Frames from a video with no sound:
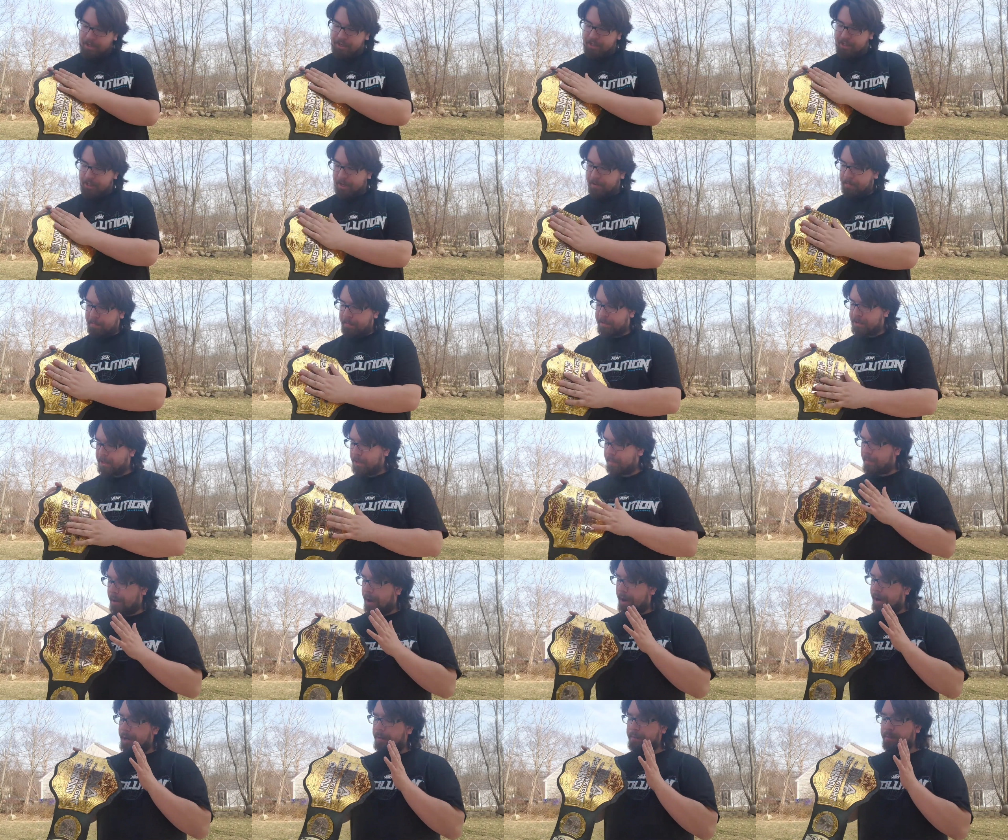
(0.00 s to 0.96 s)
Championship,
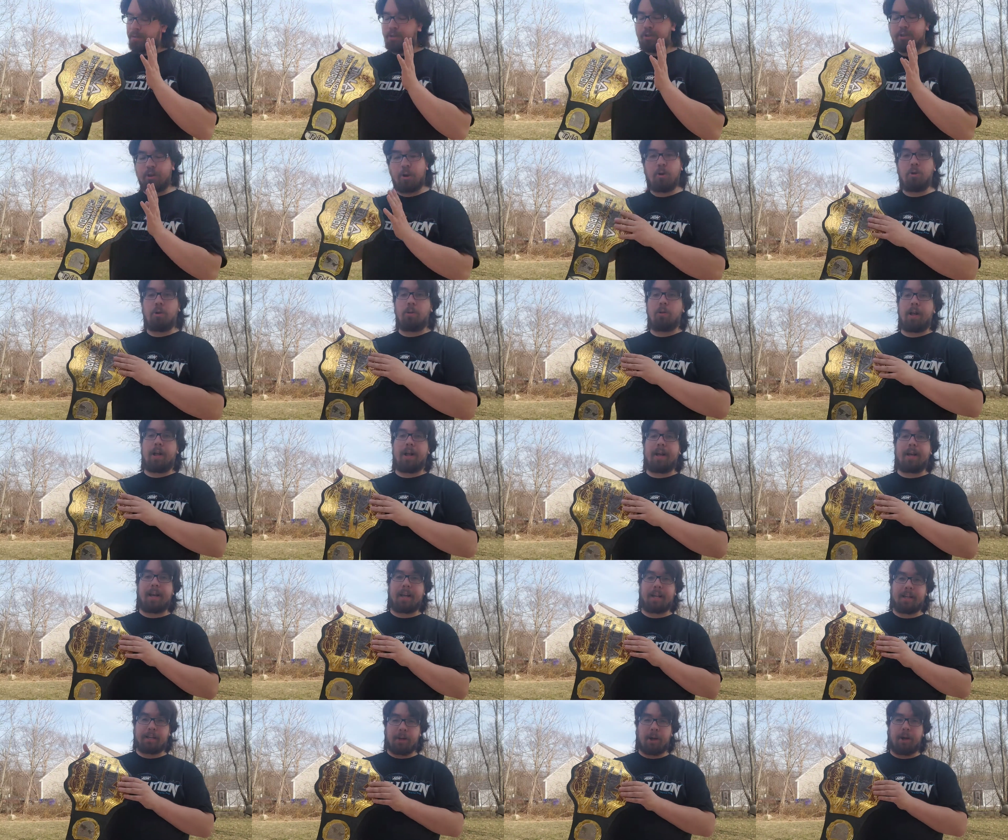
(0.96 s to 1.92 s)
I am so glad
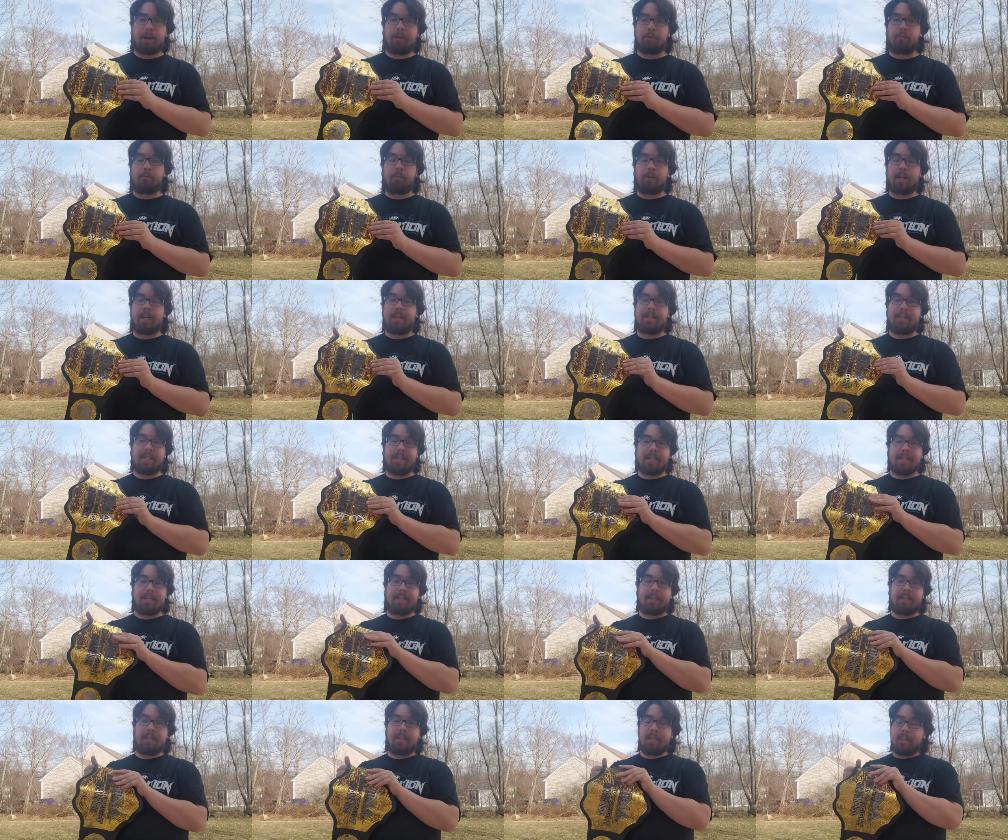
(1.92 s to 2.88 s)
I got it when I
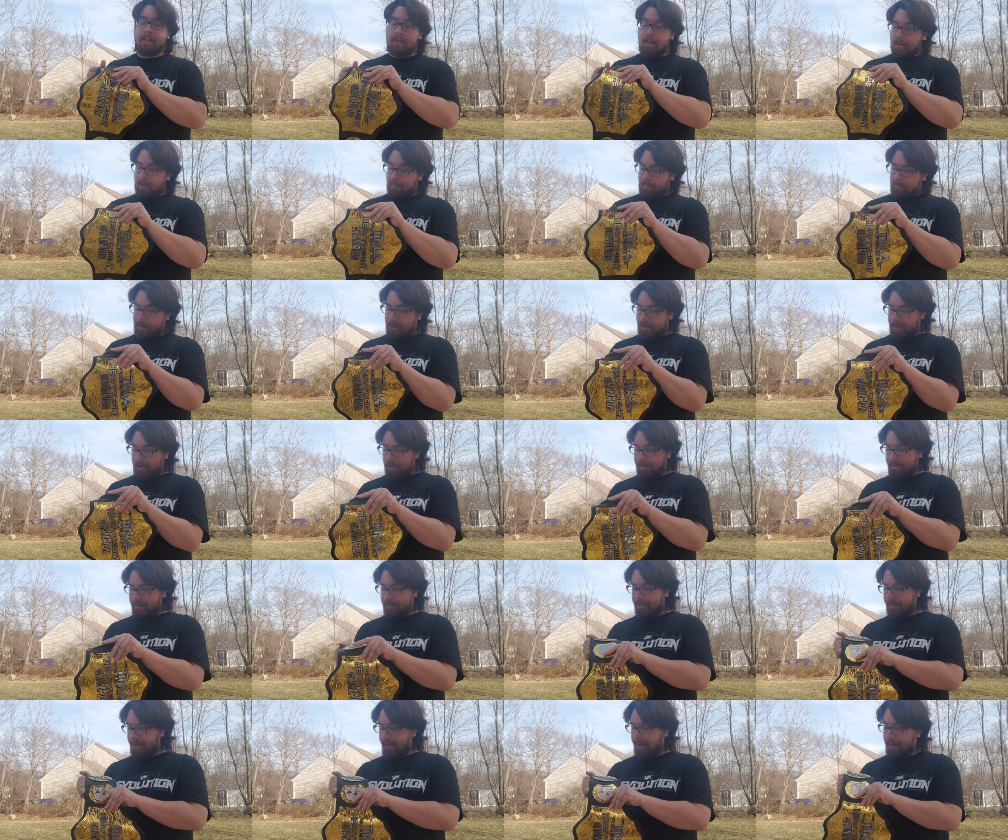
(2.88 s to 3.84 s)
did,
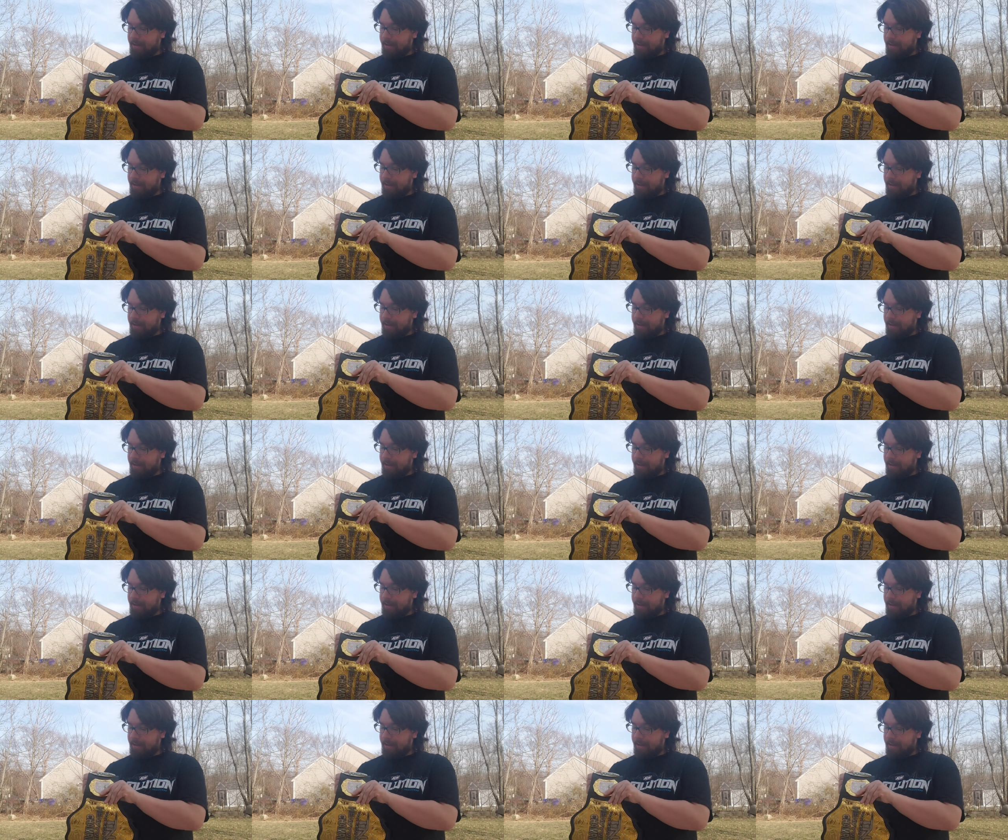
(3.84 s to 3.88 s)
because they